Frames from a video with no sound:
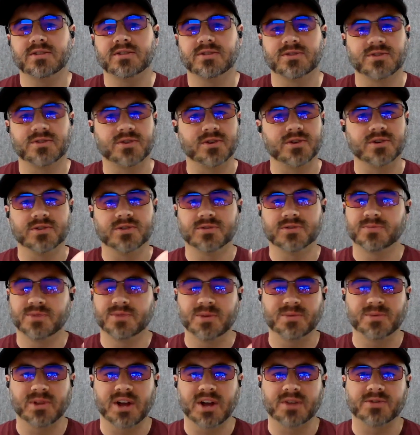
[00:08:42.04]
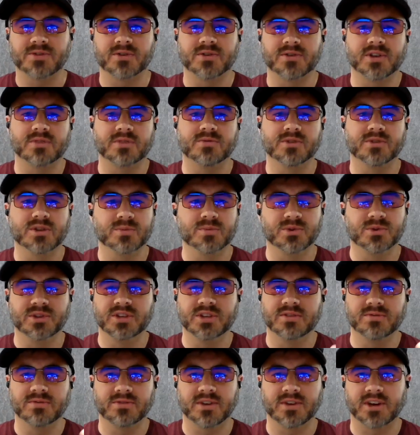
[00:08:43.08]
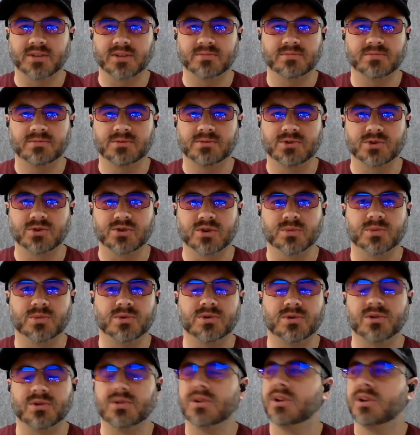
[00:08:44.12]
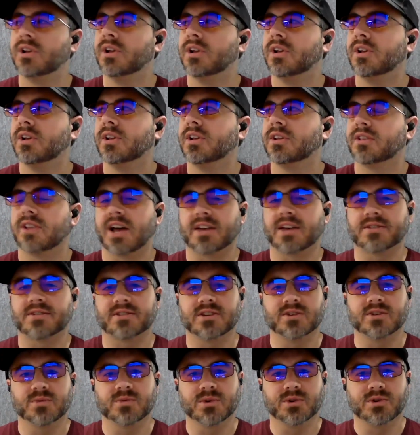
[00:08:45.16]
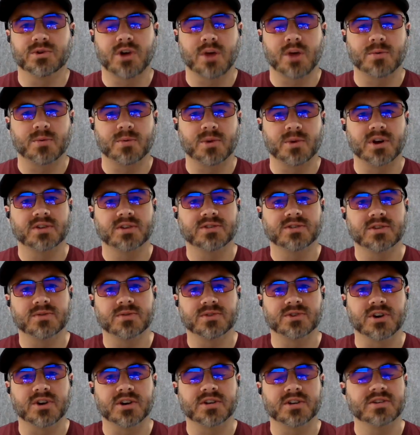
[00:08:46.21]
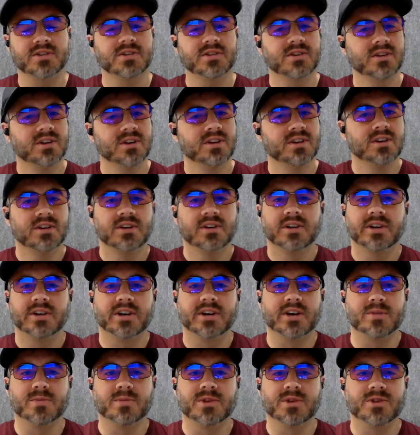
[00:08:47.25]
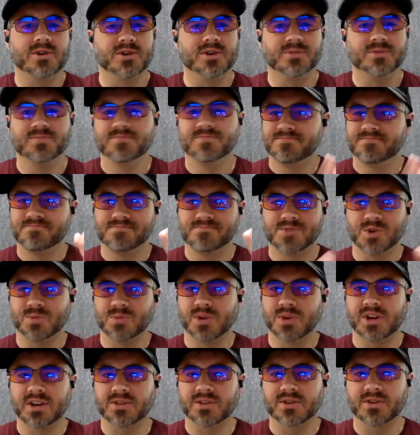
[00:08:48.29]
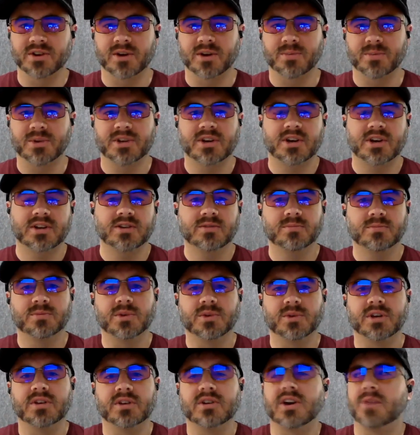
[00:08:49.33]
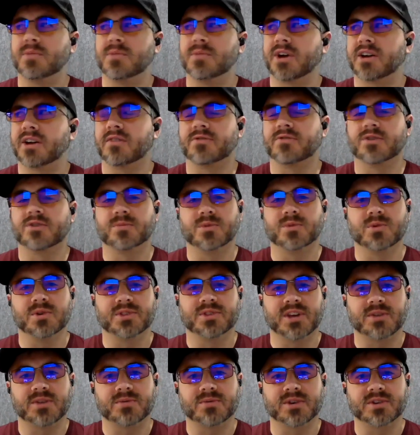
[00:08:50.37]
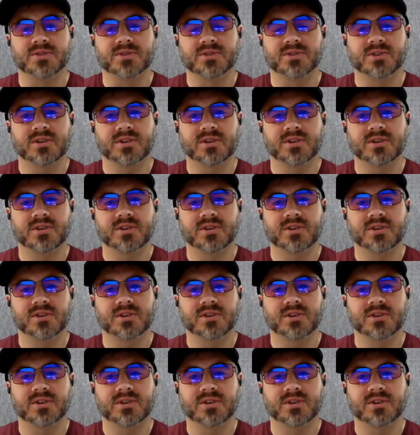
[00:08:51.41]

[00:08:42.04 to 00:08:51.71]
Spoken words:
there's people out there that really believe that durable, lasting real carbon markets have started. And they're betting their company on it, but I'm not comfortable with that risk.